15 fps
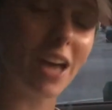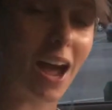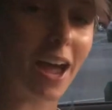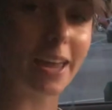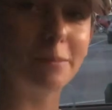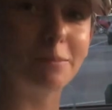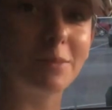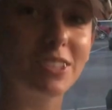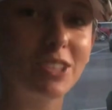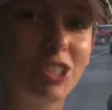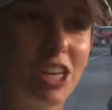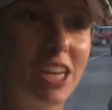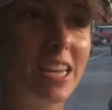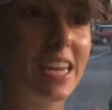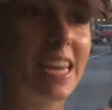
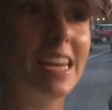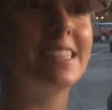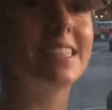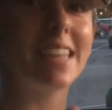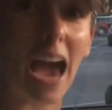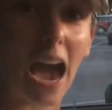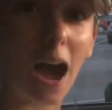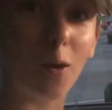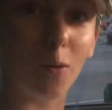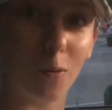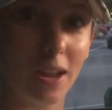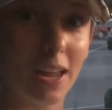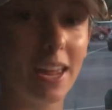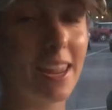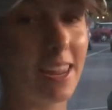times she eats
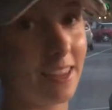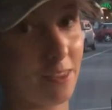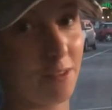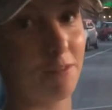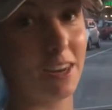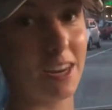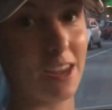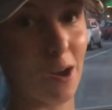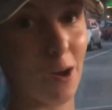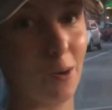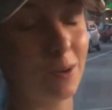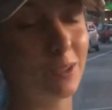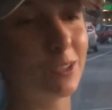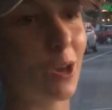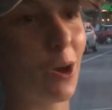out in the
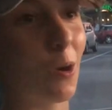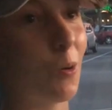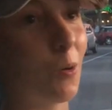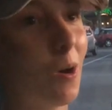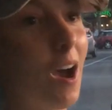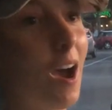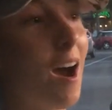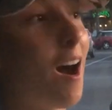video. So